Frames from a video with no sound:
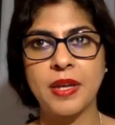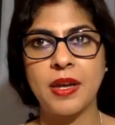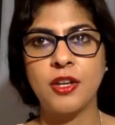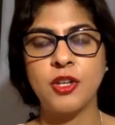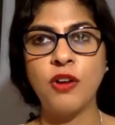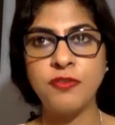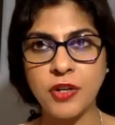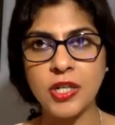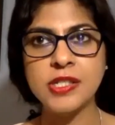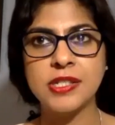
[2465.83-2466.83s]
Your
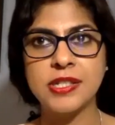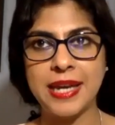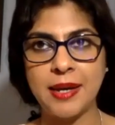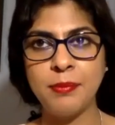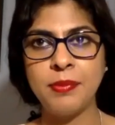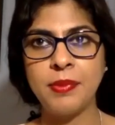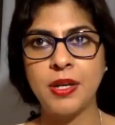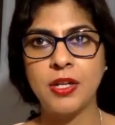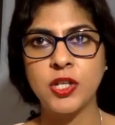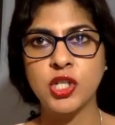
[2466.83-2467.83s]
first game
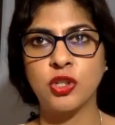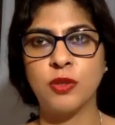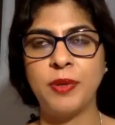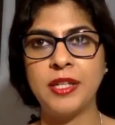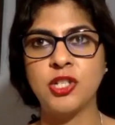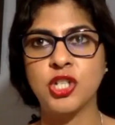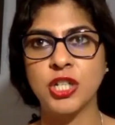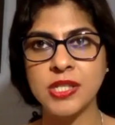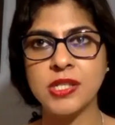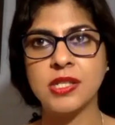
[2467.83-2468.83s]
should be
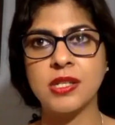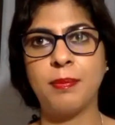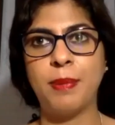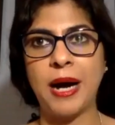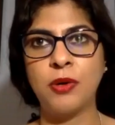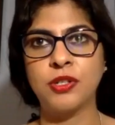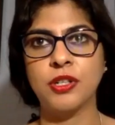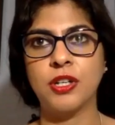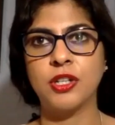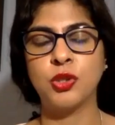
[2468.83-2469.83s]
just about
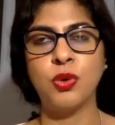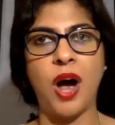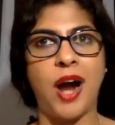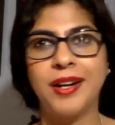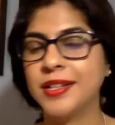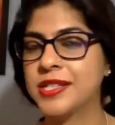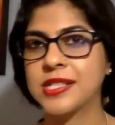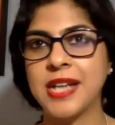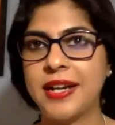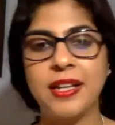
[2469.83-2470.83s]
you
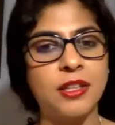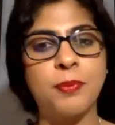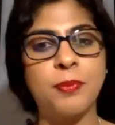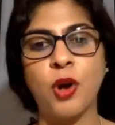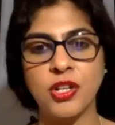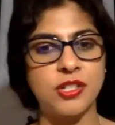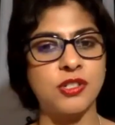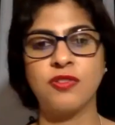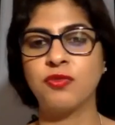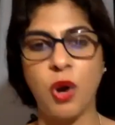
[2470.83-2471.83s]
understanding the process of
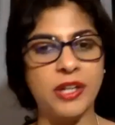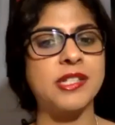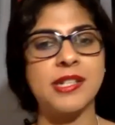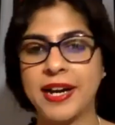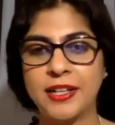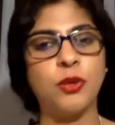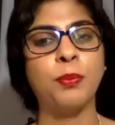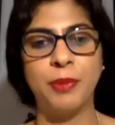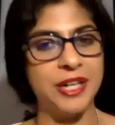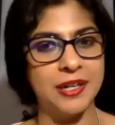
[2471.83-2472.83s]
what it's like to
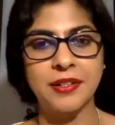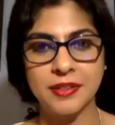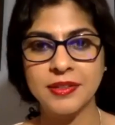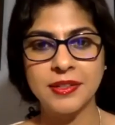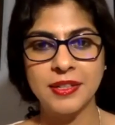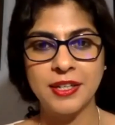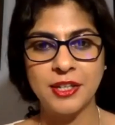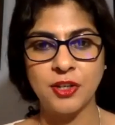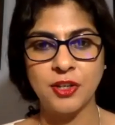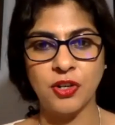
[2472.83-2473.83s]

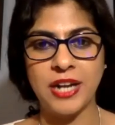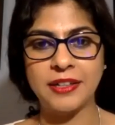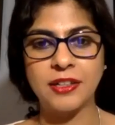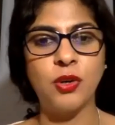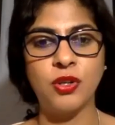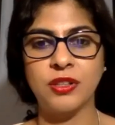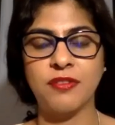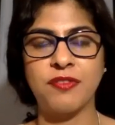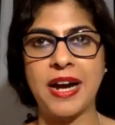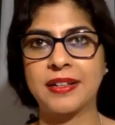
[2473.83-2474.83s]
build, let alone the
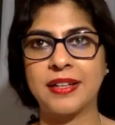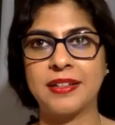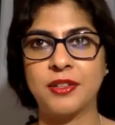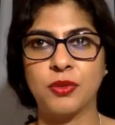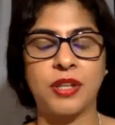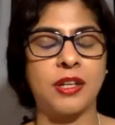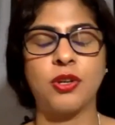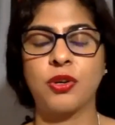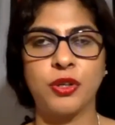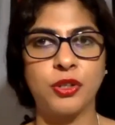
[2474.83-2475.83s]
fact that you think you're
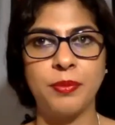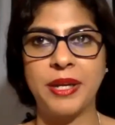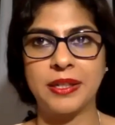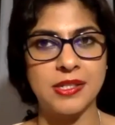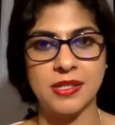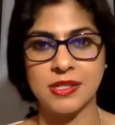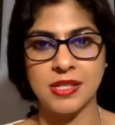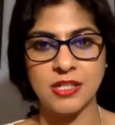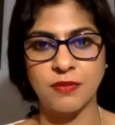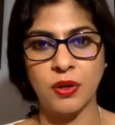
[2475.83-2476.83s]
going to make it successful.